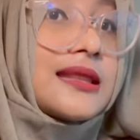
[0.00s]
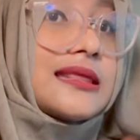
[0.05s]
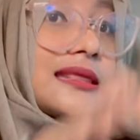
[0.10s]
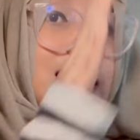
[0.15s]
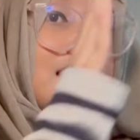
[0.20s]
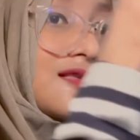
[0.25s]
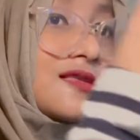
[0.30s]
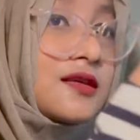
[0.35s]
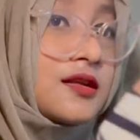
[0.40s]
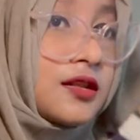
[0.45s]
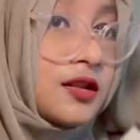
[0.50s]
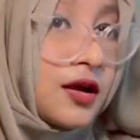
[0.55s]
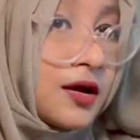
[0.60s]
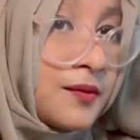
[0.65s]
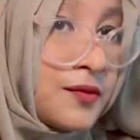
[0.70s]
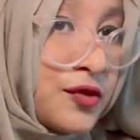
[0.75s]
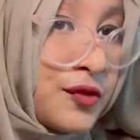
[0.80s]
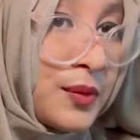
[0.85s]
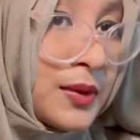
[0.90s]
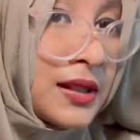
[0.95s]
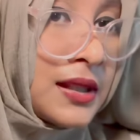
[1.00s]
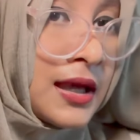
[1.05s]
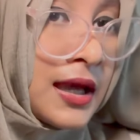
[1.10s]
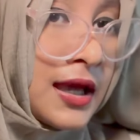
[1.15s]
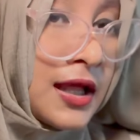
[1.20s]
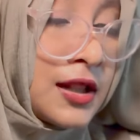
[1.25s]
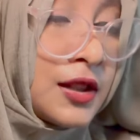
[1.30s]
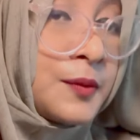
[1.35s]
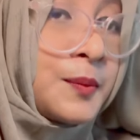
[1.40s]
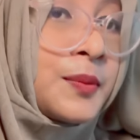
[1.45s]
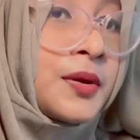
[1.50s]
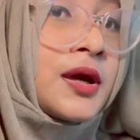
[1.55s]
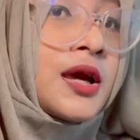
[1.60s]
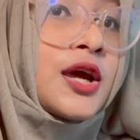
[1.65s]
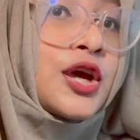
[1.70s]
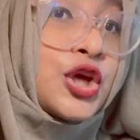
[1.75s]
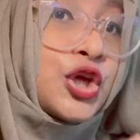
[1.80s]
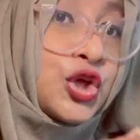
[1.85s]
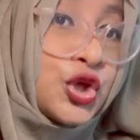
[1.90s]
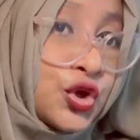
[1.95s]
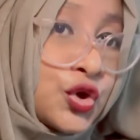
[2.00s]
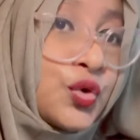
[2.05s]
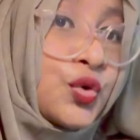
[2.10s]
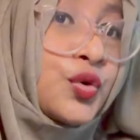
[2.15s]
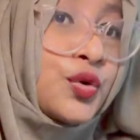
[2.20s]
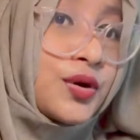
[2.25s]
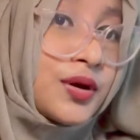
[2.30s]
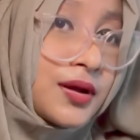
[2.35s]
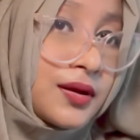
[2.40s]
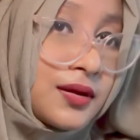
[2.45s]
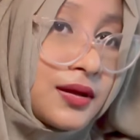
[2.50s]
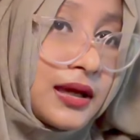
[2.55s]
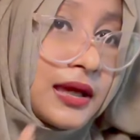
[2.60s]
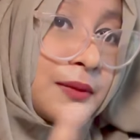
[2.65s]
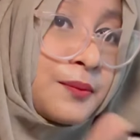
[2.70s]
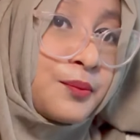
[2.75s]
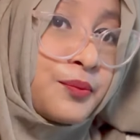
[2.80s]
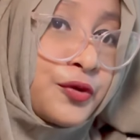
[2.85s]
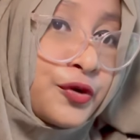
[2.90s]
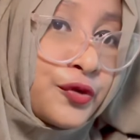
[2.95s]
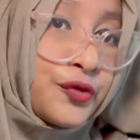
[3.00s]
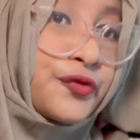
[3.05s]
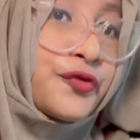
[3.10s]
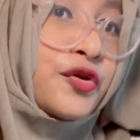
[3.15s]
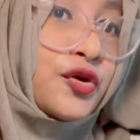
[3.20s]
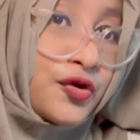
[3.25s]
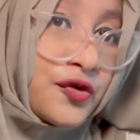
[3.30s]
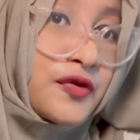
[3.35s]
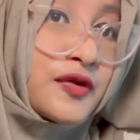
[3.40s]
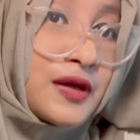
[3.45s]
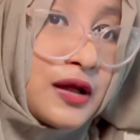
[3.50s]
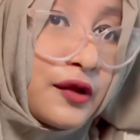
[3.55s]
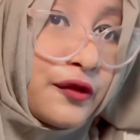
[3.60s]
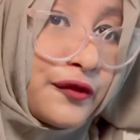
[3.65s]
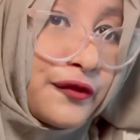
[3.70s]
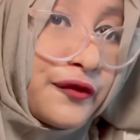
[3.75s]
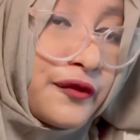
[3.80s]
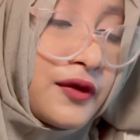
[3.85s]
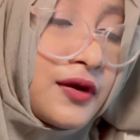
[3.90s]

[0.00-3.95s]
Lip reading: these clubs will help you improve yourself.